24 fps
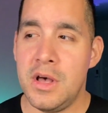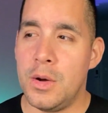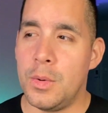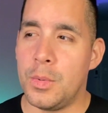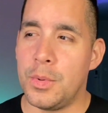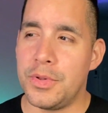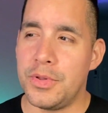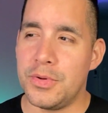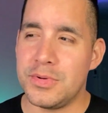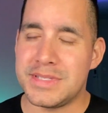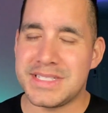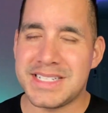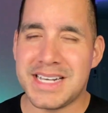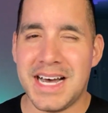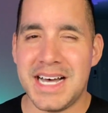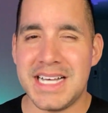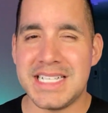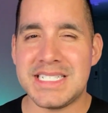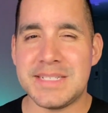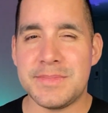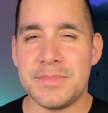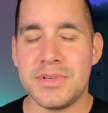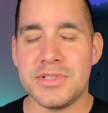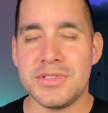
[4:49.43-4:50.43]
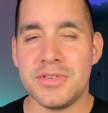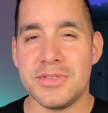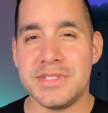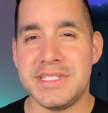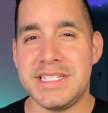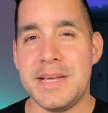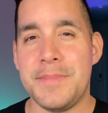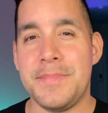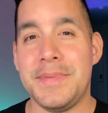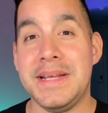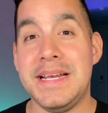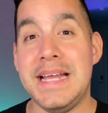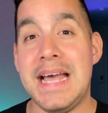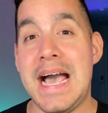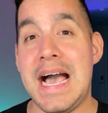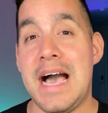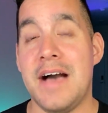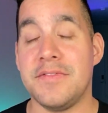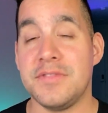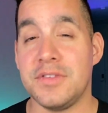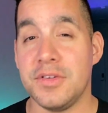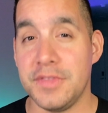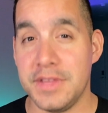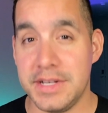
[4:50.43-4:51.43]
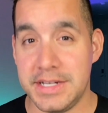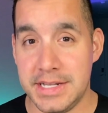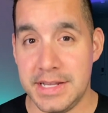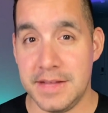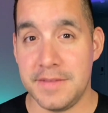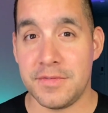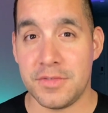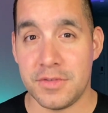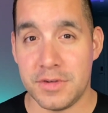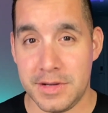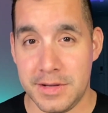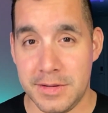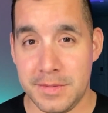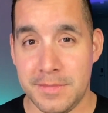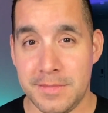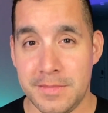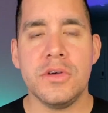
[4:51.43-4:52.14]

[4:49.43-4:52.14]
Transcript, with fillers: where those customers are tipping after the delivery.